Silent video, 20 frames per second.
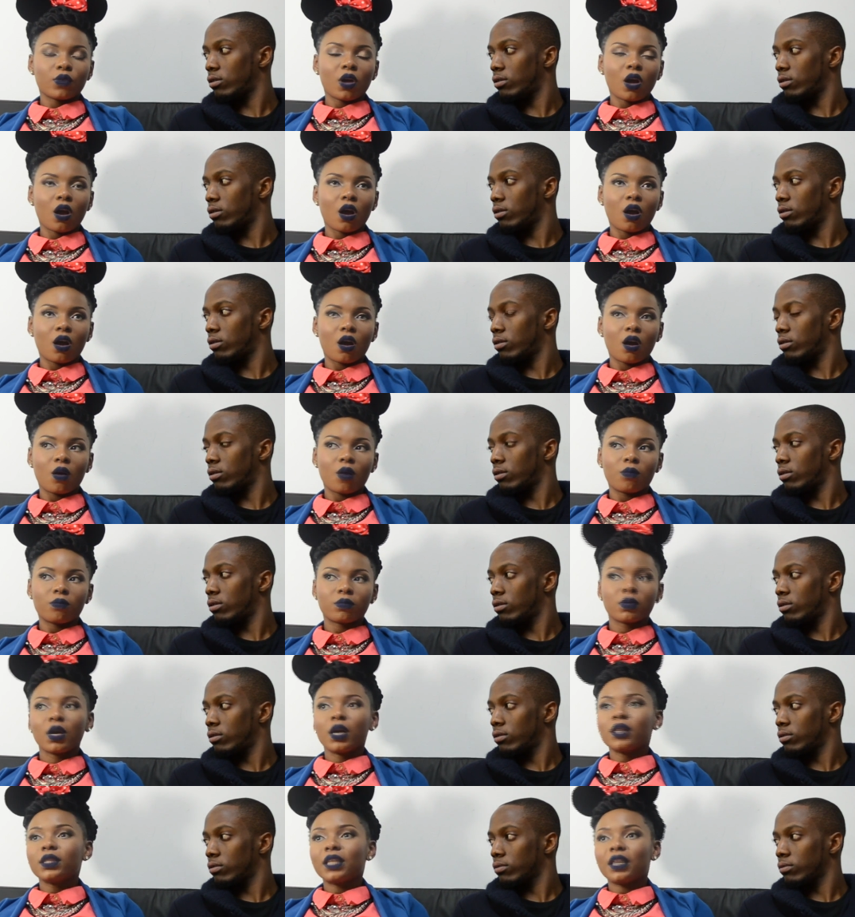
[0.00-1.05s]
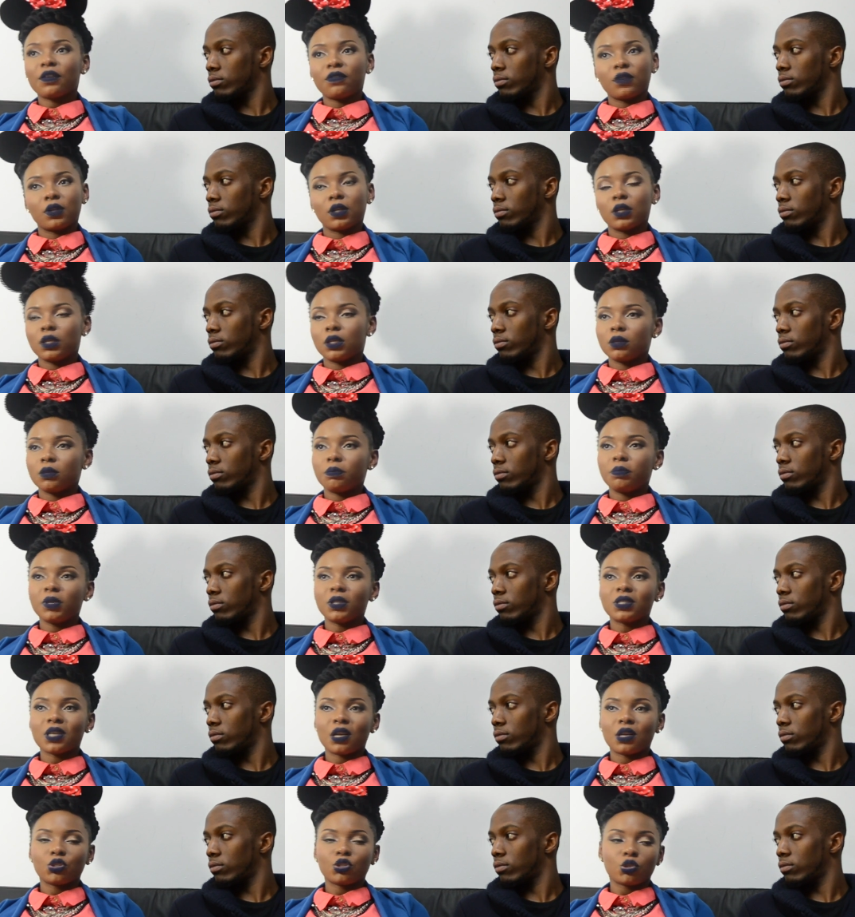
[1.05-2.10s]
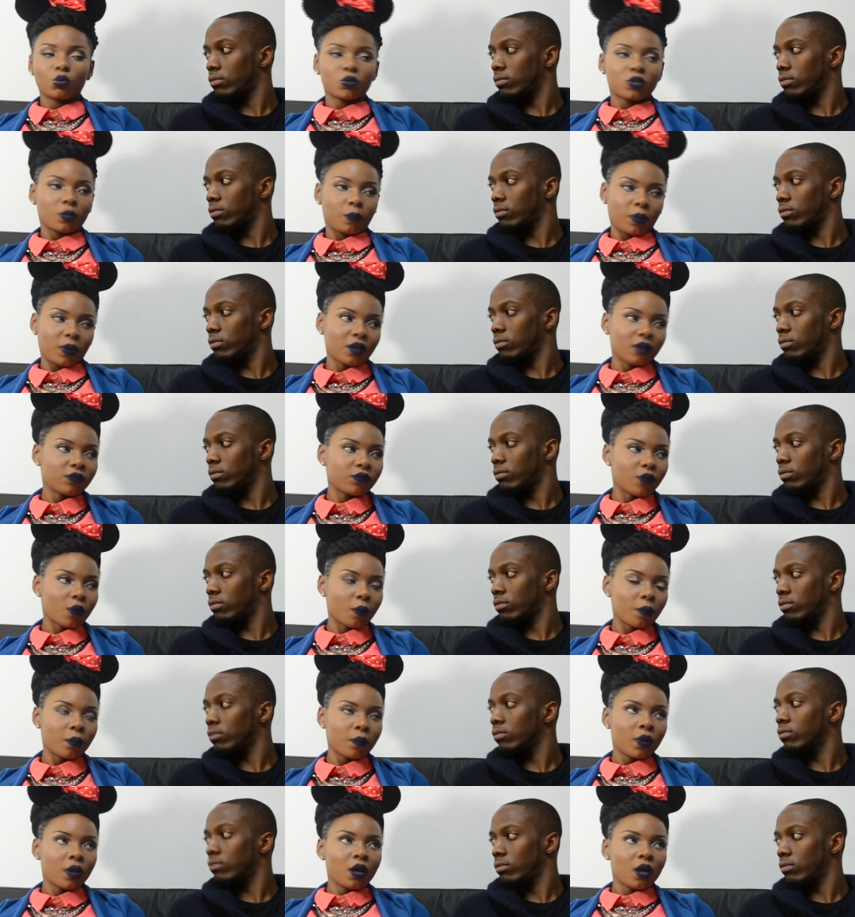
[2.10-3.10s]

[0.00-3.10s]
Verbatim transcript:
Speaker 1: um, definitely peak talent show was a platform